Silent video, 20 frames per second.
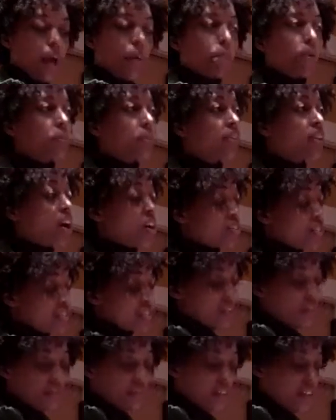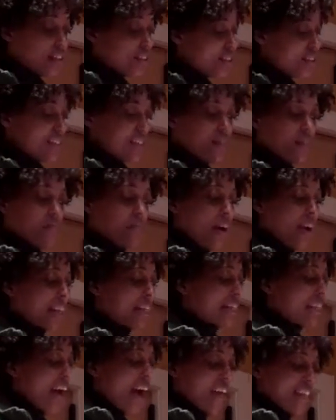But regardless of this, never
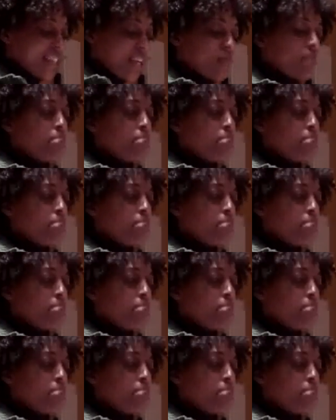mind that,